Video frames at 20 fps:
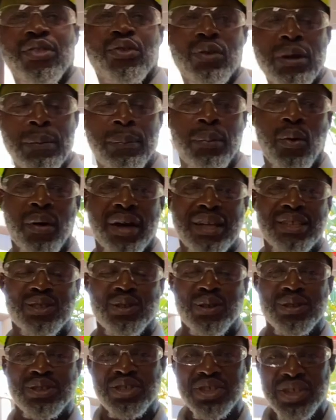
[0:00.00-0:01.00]
3 points
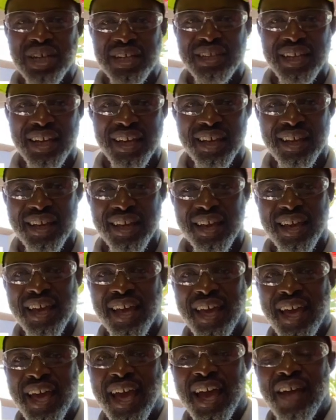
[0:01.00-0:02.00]
on Sunday,
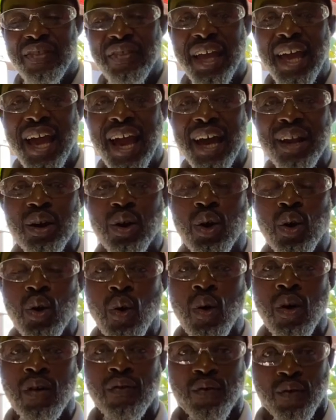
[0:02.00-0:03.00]
and they had a
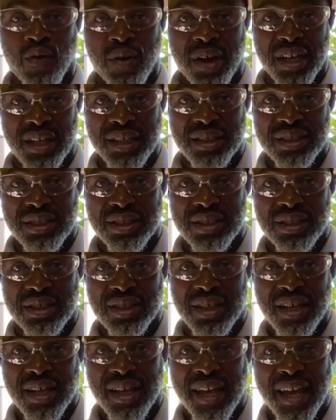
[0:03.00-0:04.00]
core phrase.
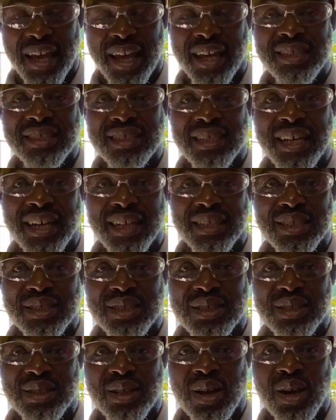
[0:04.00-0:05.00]
It
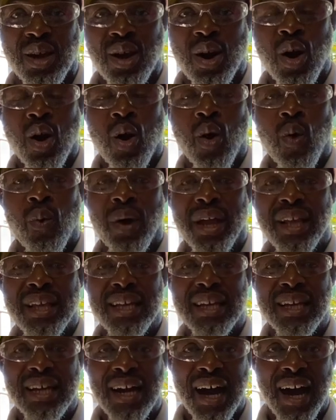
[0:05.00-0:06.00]
says,
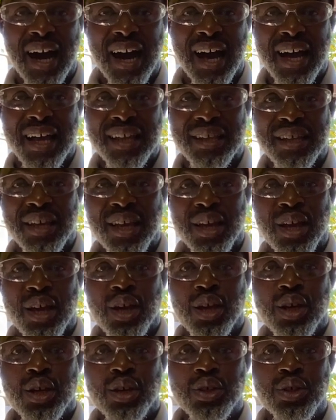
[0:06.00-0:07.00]
When God
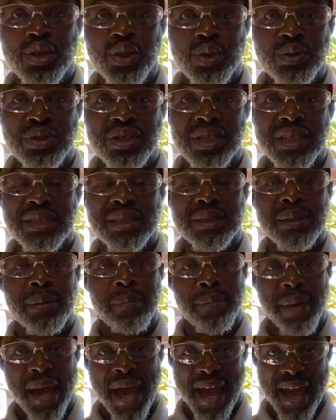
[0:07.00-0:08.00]
uses
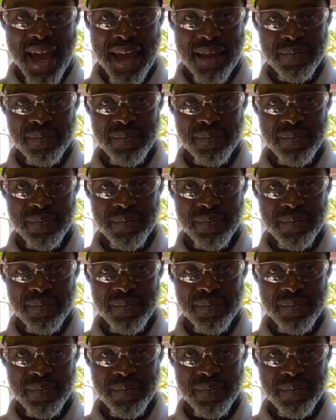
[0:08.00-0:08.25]
bad.